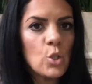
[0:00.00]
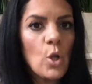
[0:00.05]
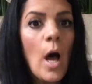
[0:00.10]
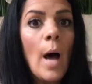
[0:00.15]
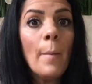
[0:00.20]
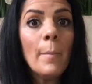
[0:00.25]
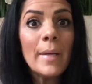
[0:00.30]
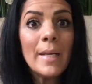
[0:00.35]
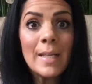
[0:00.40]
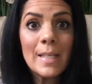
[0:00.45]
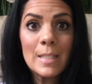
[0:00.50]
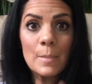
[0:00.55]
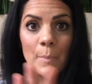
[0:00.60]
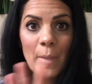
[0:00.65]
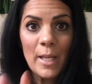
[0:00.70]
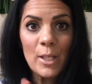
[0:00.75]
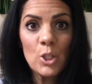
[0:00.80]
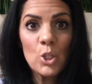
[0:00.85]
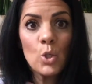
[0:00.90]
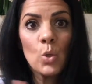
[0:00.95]
So I'm gonna
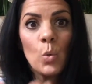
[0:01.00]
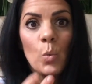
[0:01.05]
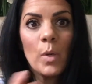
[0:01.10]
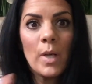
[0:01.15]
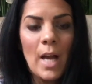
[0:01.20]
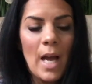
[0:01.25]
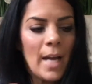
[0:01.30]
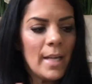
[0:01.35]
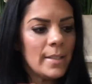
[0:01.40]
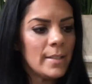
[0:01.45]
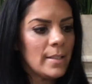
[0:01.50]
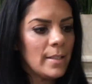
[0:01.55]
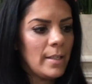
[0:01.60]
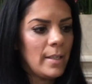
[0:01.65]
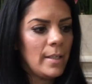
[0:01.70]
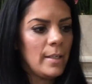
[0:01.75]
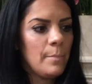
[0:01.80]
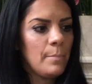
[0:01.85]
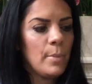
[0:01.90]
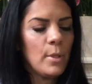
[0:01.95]
explain to you what I
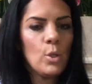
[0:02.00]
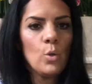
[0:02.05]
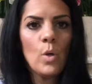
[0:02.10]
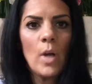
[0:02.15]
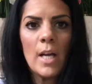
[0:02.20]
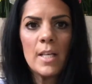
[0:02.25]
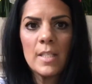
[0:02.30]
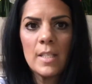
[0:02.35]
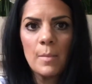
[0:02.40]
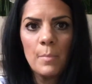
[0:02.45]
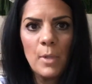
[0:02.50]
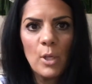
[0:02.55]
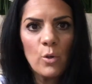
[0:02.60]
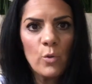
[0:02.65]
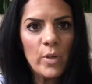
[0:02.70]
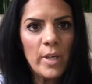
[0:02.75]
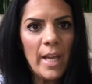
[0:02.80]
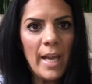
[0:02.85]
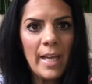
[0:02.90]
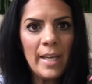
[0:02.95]
did, but you guys can be
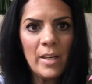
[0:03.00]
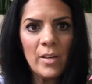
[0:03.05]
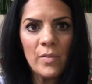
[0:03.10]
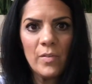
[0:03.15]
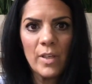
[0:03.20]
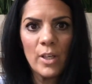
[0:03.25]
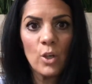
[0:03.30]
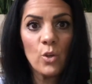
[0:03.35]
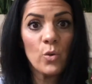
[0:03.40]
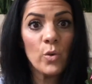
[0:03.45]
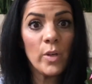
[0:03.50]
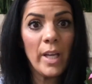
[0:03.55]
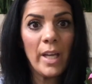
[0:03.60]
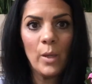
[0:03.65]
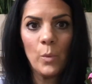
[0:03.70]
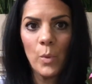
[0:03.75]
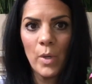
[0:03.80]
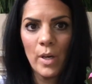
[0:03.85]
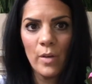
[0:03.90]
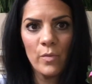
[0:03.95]
creative and
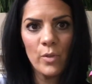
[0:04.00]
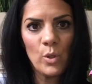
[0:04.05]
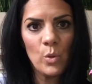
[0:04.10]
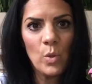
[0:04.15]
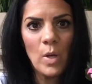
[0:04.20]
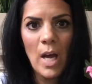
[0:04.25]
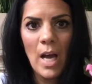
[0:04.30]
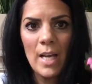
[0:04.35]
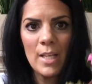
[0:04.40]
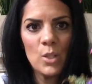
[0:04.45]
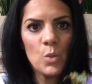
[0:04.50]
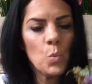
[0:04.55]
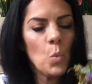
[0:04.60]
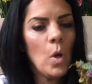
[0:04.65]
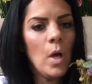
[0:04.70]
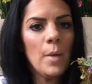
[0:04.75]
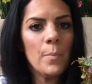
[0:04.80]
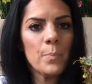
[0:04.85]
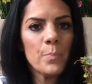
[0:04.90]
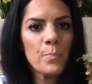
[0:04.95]
create whatever you guys
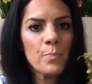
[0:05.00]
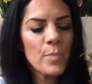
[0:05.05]
want.